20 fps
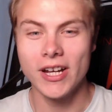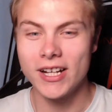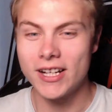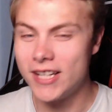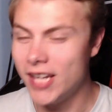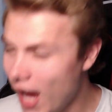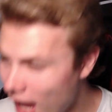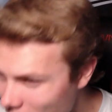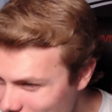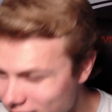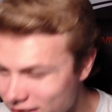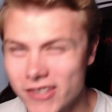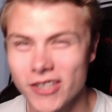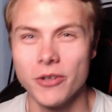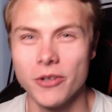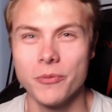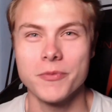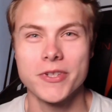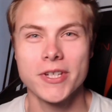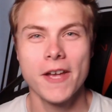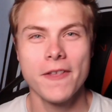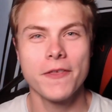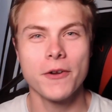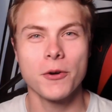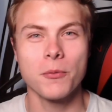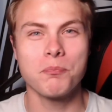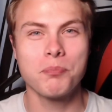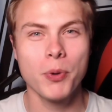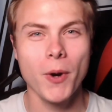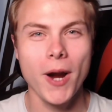Customs.
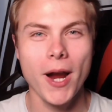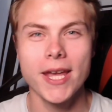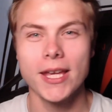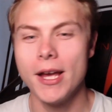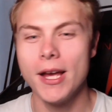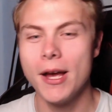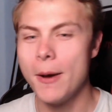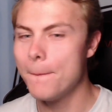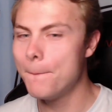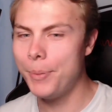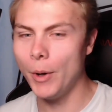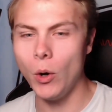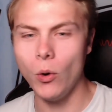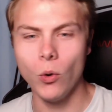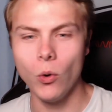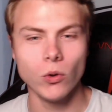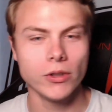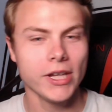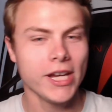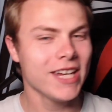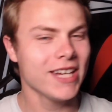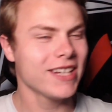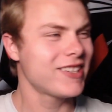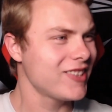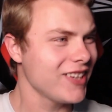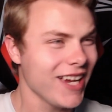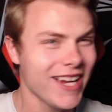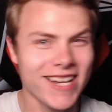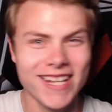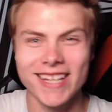They're bright, bold,
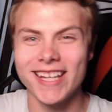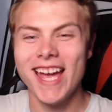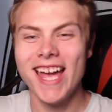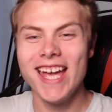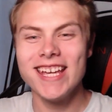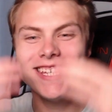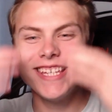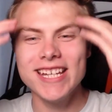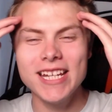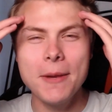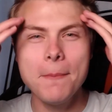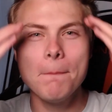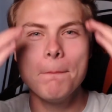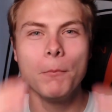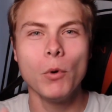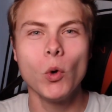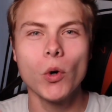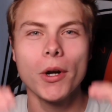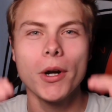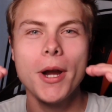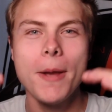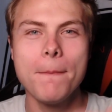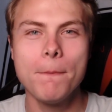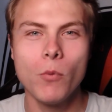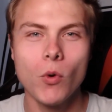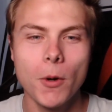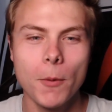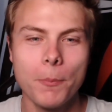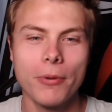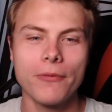exciting, and getting more and
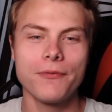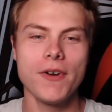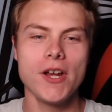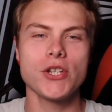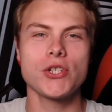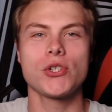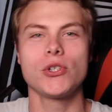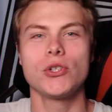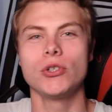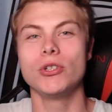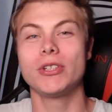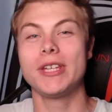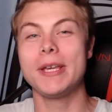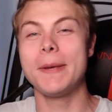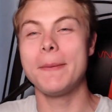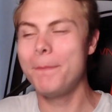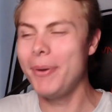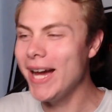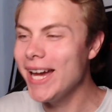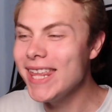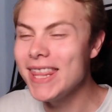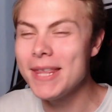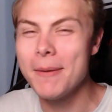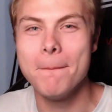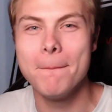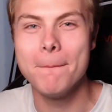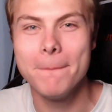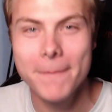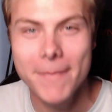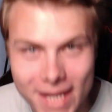more professional looking by the
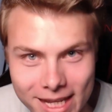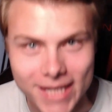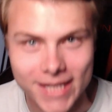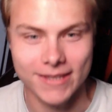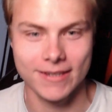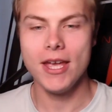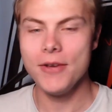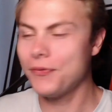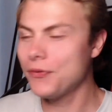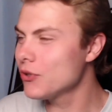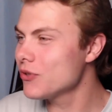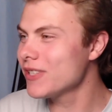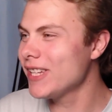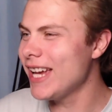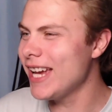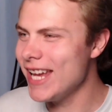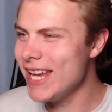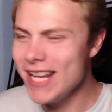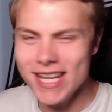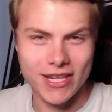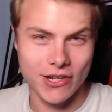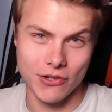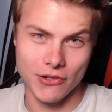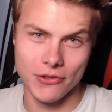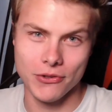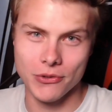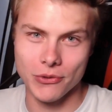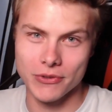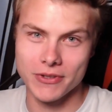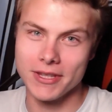minute. If there's any
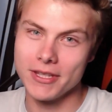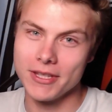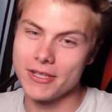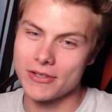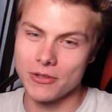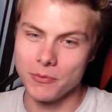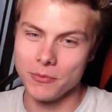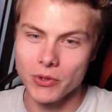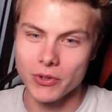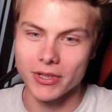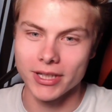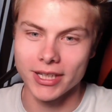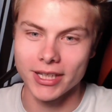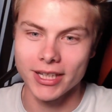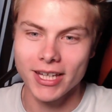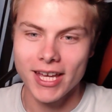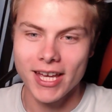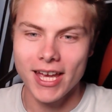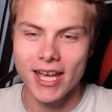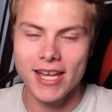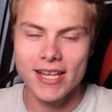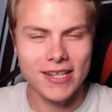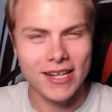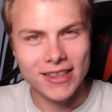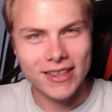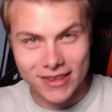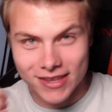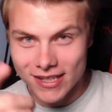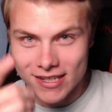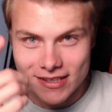good news in this community, it's
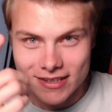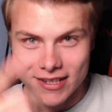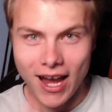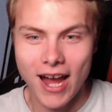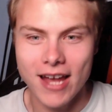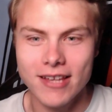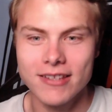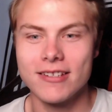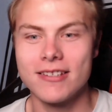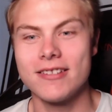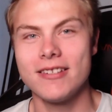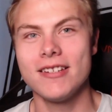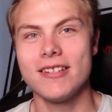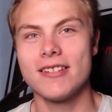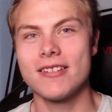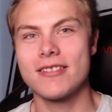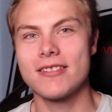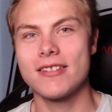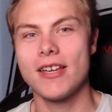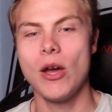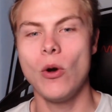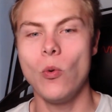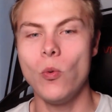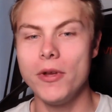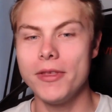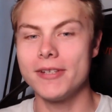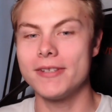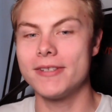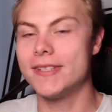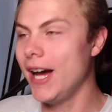that these guys exist
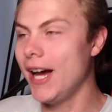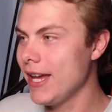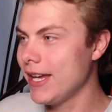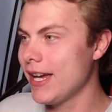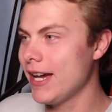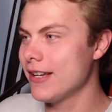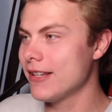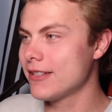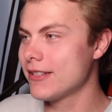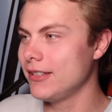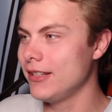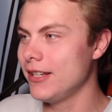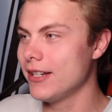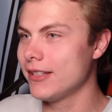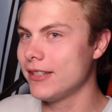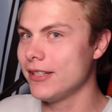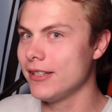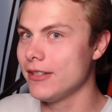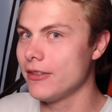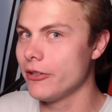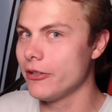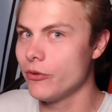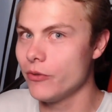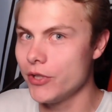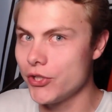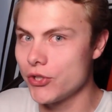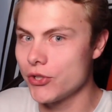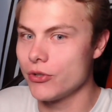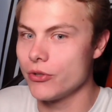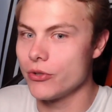when the diecast collecting the
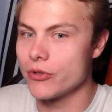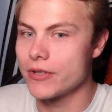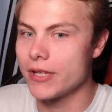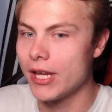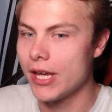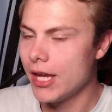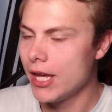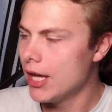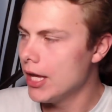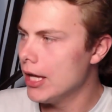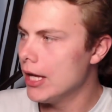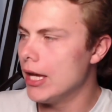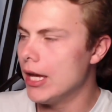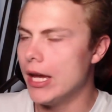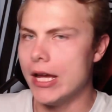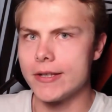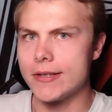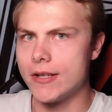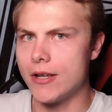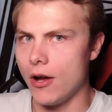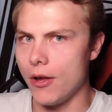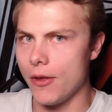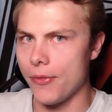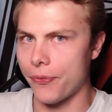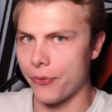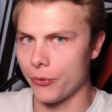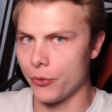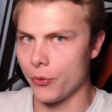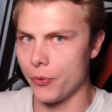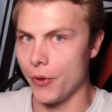originals has gone
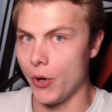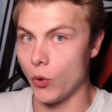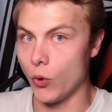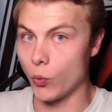through the